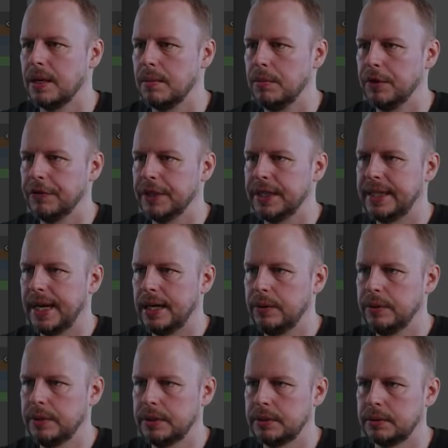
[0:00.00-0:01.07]
Move it
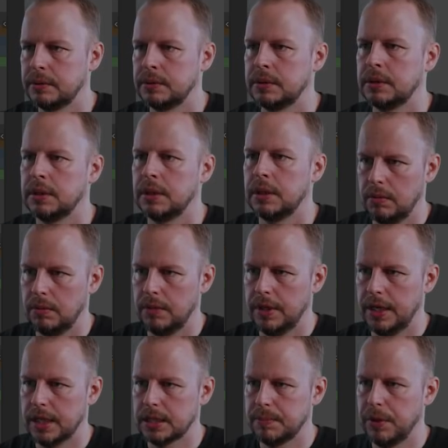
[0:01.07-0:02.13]
down, the
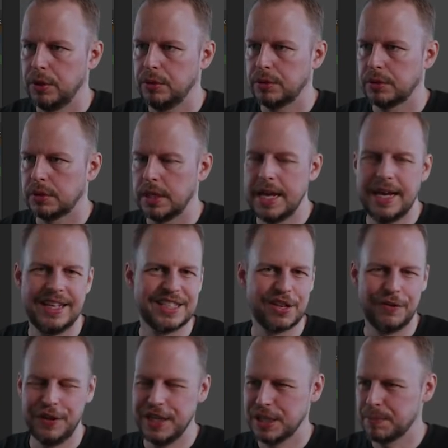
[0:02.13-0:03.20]
next pose. So
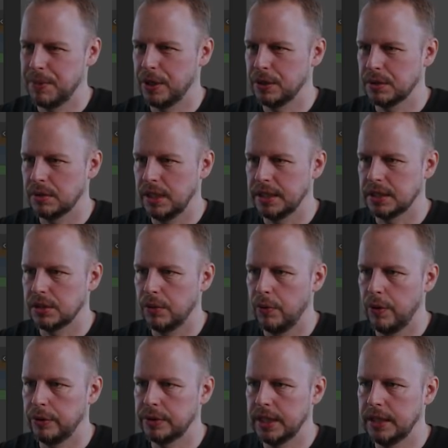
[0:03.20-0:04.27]
for this pose, let's
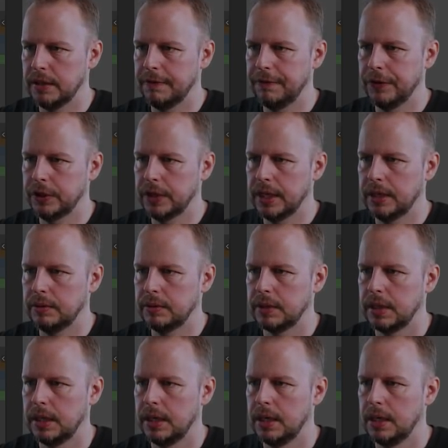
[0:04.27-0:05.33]
rotate the foot down,
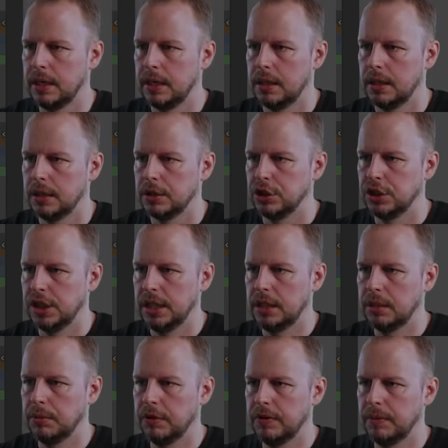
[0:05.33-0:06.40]
G
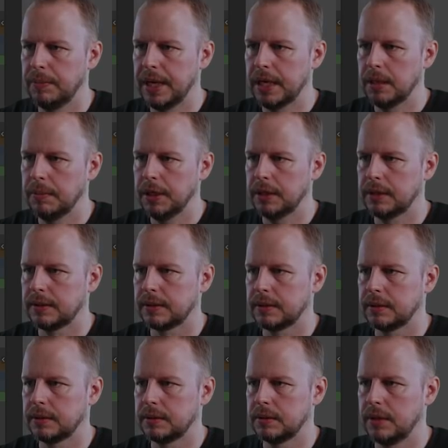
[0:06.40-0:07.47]
to move it back a bit,
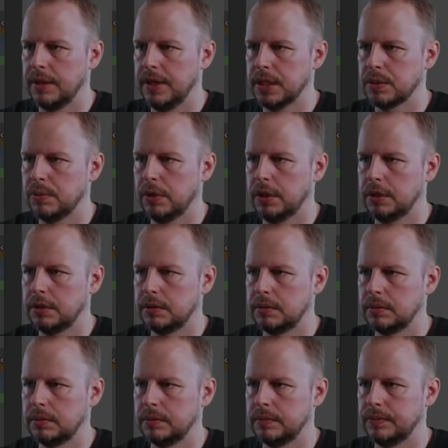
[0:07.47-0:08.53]
this one,
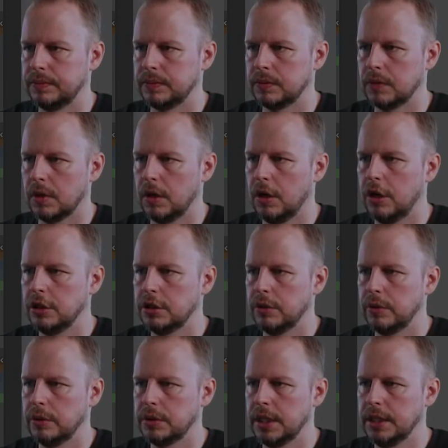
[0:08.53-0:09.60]
R to
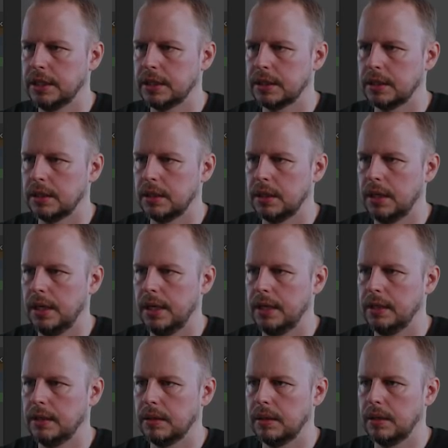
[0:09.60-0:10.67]
rotate, and